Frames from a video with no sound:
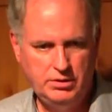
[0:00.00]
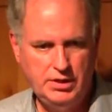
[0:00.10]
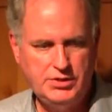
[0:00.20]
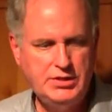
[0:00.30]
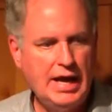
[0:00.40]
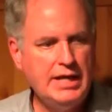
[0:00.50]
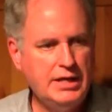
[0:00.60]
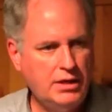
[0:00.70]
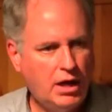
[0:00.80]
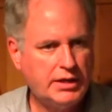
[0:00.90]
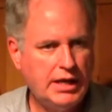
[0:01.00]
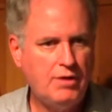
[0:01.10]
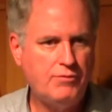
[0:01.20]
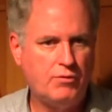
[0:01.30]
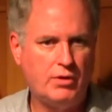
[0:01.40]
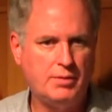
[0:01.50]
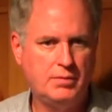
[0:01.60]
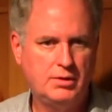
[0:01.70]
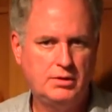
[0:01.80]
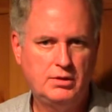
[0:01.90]
His dad did not care for him.
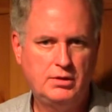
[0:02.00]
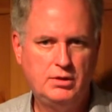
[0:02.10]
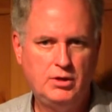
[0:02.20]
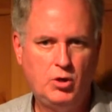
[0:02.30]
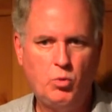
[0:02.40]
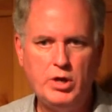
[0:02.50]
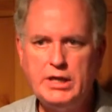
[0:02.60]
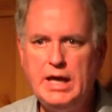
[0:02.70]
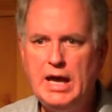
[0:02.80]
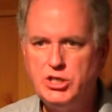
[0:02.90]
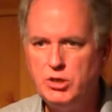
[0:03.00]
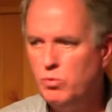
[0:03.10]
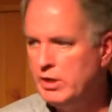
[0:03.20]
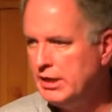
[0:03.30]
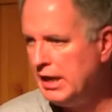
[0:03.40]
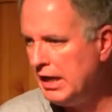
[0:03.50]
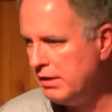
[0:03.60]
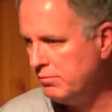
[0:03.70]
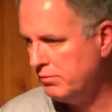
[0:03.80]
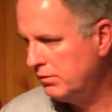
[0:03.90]
On one occasion, when he
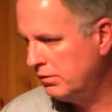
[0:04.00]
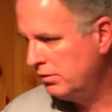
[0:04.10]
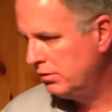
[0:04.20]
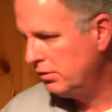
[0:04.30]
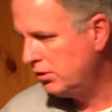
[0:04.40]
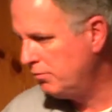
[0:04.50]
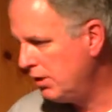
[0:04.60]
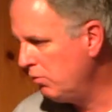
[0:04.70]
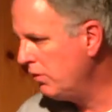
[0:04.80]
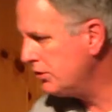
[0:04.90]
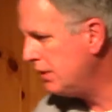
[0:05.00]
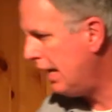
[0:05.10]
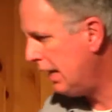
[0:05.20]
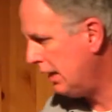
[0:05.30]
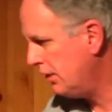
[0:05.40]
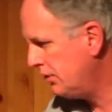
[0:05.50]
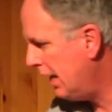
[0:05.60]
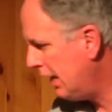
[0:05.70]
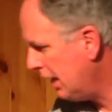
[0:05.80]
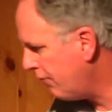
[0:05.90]
came to be with his dad, his
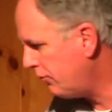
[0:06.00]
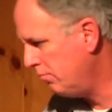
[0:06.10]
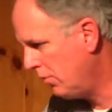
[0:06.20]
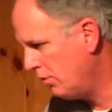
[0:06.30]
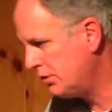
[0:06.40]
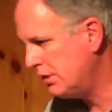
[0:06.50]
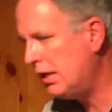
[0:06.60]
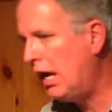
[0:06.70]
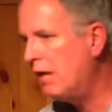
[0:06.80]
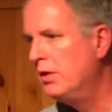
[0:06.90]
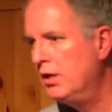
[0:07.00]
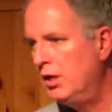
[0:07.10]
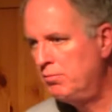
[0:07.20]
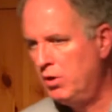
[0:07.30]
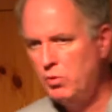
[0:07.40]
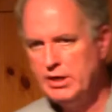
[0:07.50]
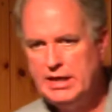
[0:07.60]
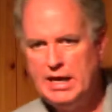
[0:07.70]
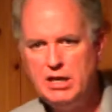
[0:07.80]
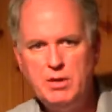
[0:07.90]
dad left him most of the time, but when he
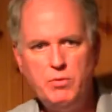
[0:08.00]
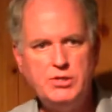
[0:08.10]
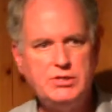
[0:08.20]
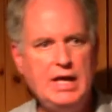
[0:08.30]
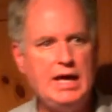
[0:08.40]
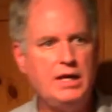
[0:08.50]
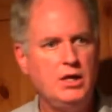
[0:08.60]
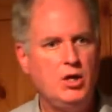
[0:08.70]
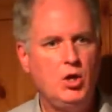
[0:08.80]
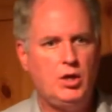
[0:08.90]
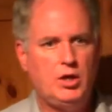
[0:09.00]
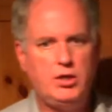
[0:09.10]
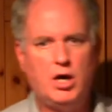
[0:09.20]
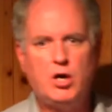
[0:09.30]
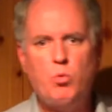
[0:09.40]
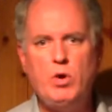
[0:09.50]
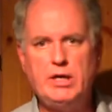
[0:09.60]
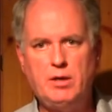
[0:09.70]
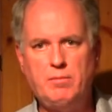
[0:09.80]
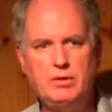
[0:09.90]
came to be with his dad, young
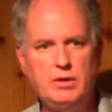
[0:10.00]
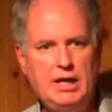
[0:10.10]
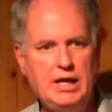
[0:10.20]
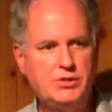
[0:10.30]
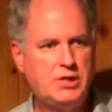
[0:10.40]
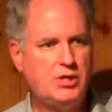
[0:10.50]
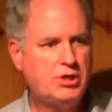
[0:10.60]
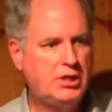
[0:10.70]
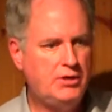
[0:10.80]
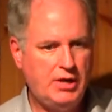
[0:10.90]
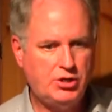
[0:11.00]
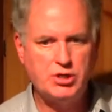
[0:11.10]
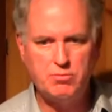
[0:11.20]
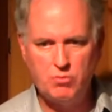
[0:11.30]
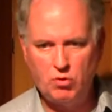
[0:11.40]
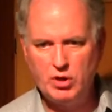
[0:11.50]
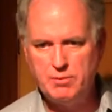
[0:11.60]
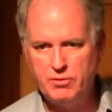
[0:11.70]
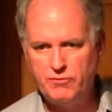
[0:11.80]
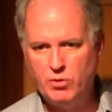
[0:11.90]
William had such a conviction morally
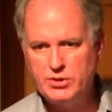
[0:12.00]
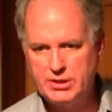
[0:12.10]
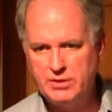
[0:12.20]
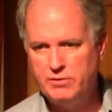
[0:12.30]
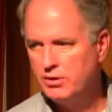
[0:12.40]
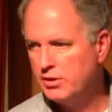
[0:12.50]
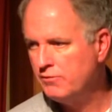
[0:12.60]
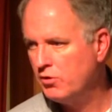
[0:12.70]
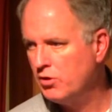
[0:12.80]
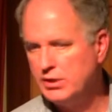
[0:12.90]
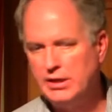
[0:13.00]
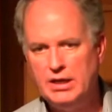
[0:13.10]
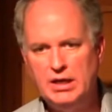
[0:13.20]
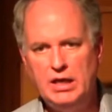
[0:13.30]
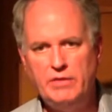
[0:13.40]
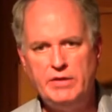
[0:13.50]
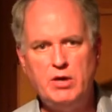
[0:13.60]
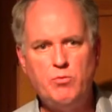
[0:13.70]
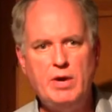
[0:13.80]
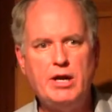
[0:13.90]
before his con- conversion that he
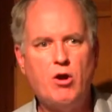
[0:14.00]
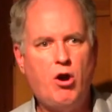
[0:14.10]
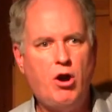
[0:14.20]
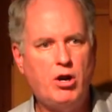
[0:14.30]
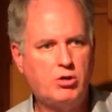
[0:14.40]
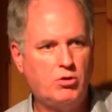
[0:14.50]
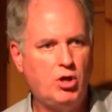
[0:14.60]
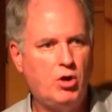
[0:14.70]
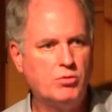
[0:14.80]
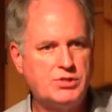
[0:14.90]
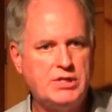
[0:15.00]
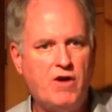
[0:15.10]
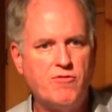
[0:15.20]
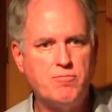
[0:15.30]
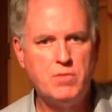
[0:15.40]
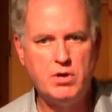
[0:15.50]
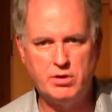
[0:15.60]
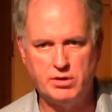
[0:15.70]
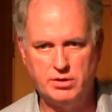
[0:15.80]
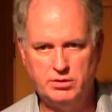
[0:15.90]
read an article on self
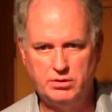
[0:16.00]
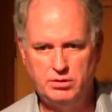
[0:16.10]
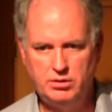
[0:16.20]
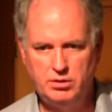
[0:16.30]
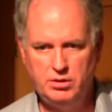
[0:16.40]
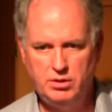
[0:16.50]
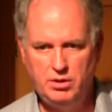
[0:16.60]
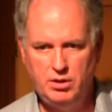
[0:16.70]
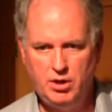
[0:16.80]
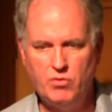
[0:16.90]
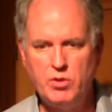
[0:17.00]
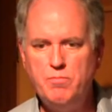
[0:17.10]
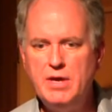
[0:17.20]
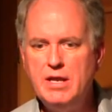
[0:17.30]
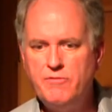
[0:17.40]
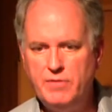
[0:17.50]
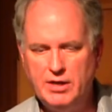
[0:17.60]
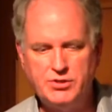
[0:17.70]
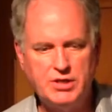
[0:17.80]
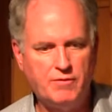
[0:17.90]
murder, on the
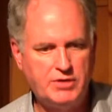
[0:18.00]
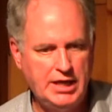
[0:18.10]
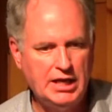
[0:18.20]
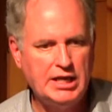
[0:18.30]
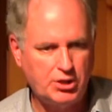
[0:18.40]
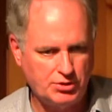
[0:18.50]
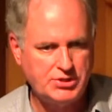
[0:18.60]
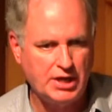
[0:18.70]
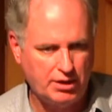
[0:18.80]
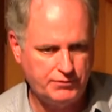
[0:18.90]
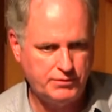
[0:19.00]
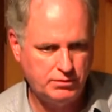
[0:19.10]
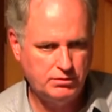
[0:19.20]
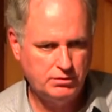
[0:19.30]
benefits of killing yourself.